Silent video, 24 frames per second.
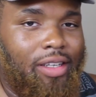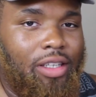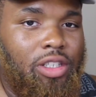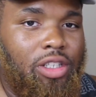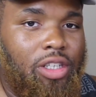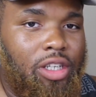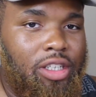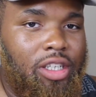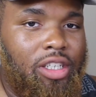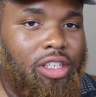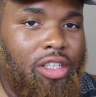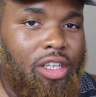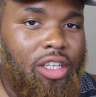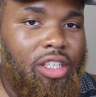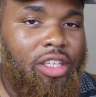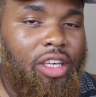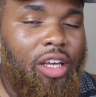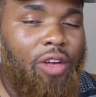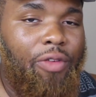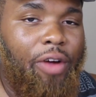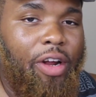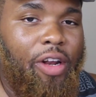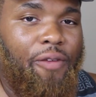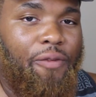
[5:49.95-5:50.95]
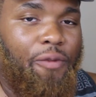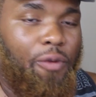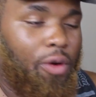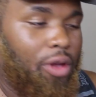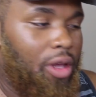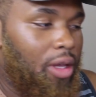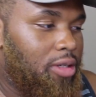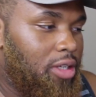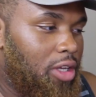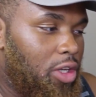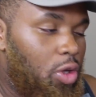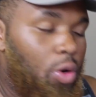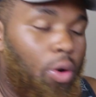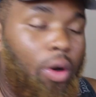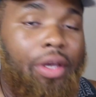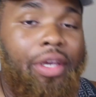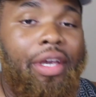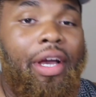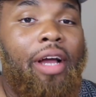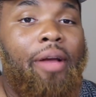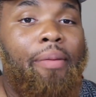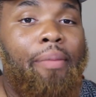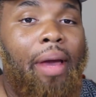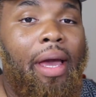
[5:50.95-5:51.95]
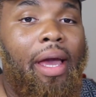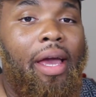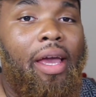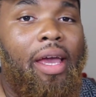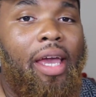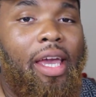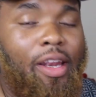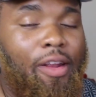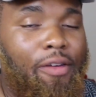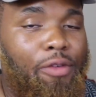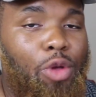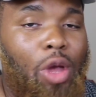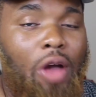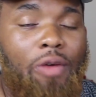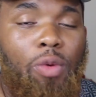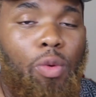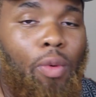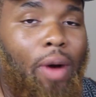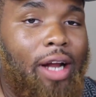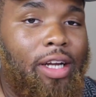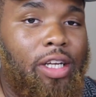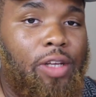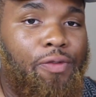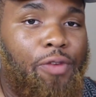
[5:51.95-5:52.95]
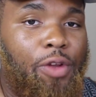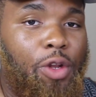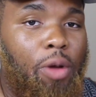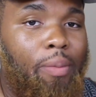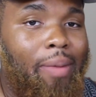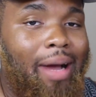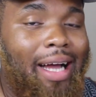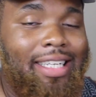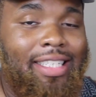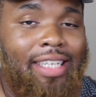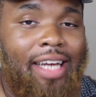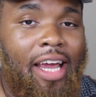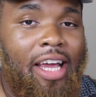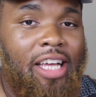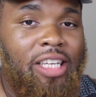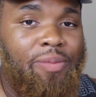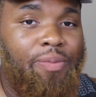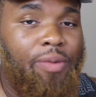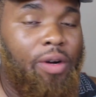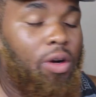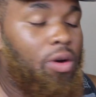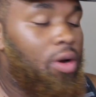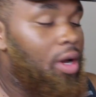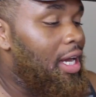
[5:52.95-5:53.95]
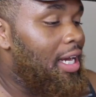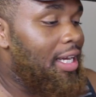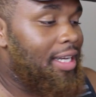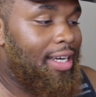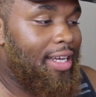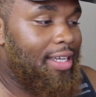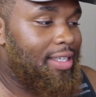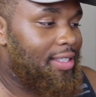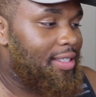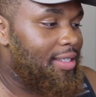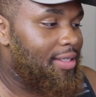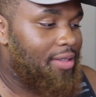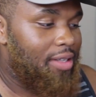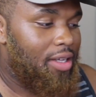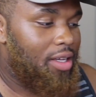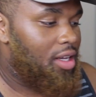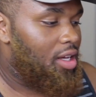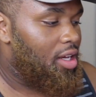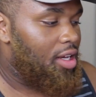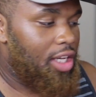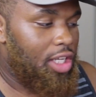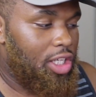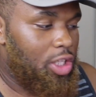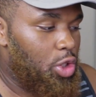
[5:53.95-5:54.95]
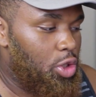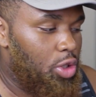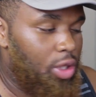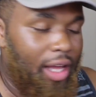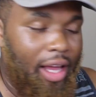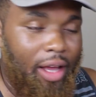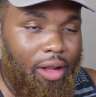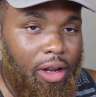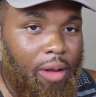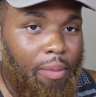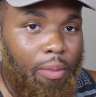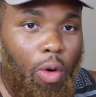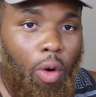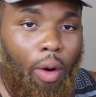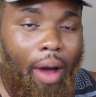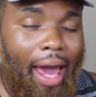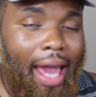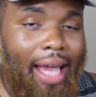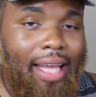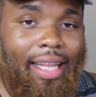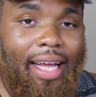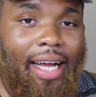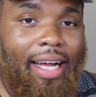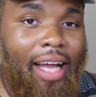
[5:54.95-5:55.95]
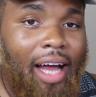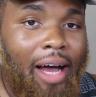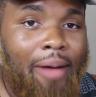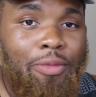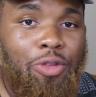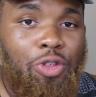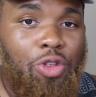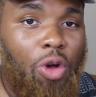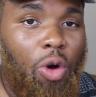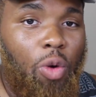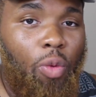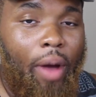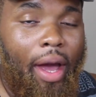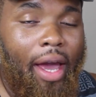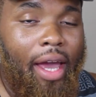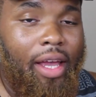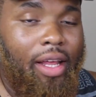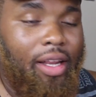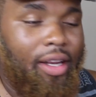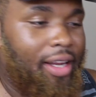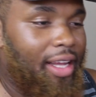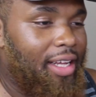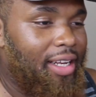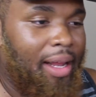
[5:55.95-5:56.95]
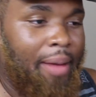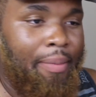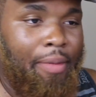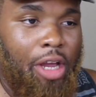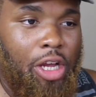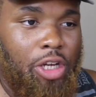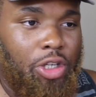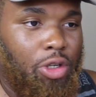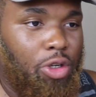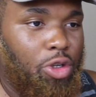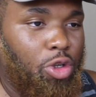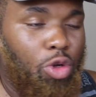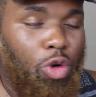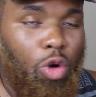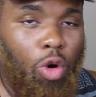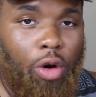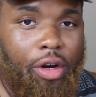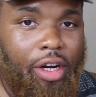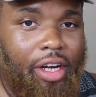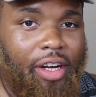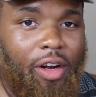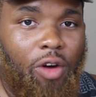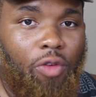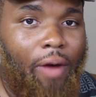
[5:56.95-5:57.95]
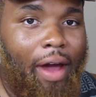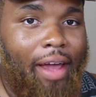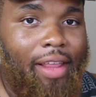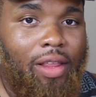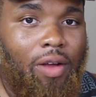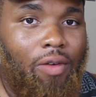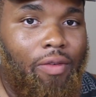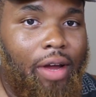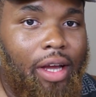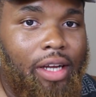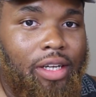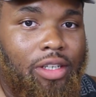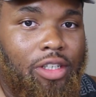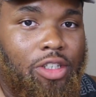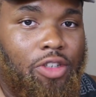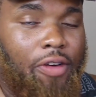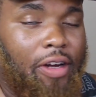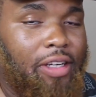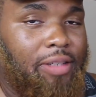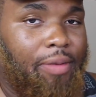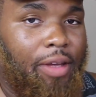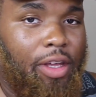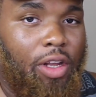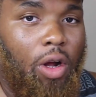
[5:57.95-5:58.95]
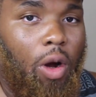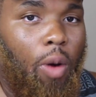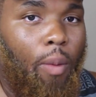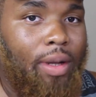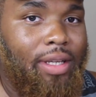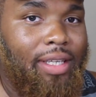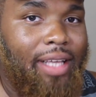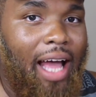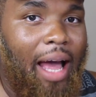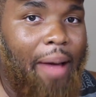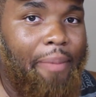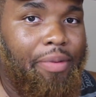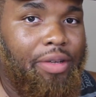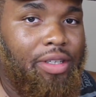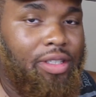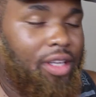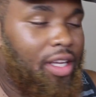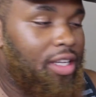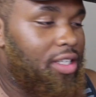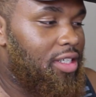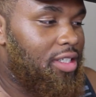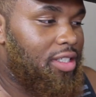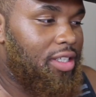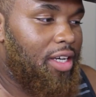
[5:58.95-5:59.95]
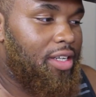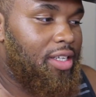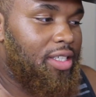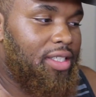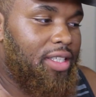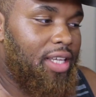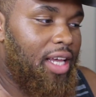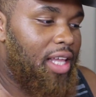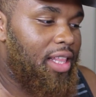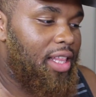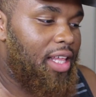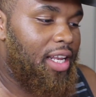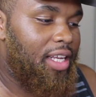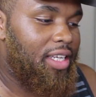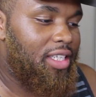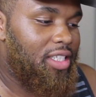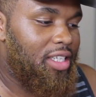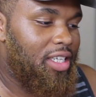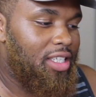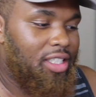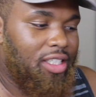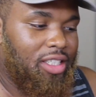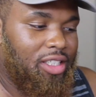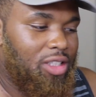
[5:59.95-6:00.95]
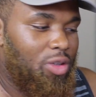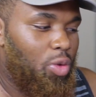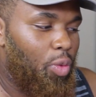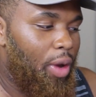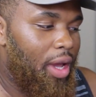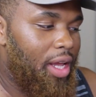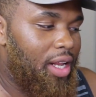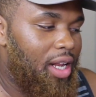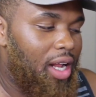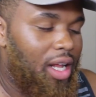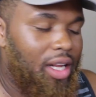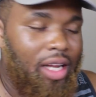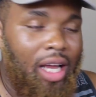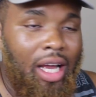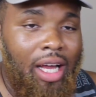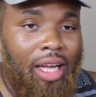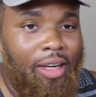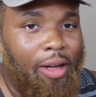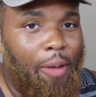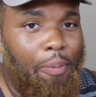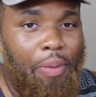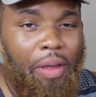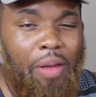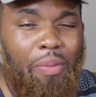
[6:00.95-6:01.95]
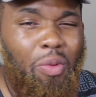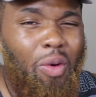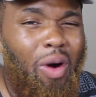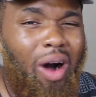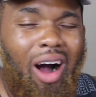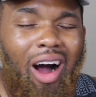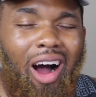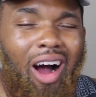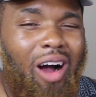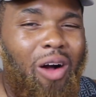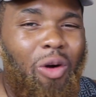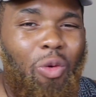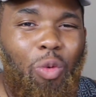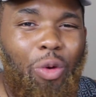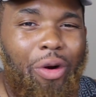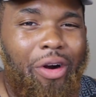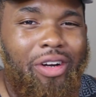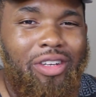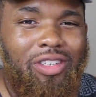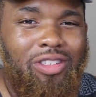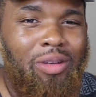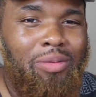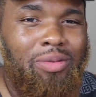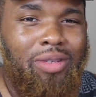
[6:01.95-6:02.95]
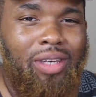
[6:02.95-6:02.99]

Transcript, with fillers: Just, just get ready for it. You know what I'm saying? You're a young man, and if you ever watch this video by chance, bro, listen, you did, the more hate that comes your way, that, that means you, are going in the right direction. Trust me, it always happens. And just understand that it's, it's just the way that the people heart works. You know